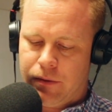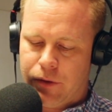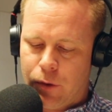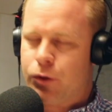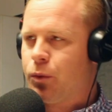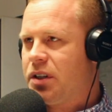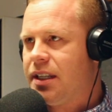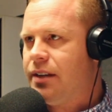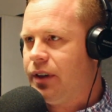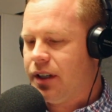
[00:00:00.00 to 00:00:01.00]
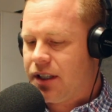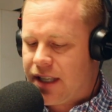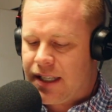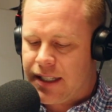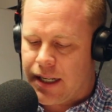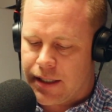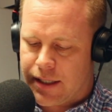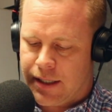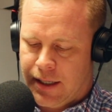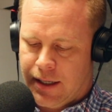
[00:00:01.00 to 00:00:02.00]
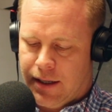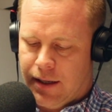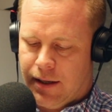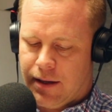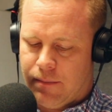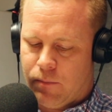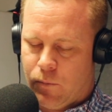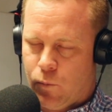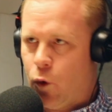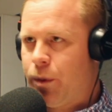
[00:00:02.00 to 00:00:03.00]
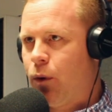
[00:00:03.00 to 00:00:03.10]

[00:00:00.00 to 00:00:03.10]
those receiving assistance um, will be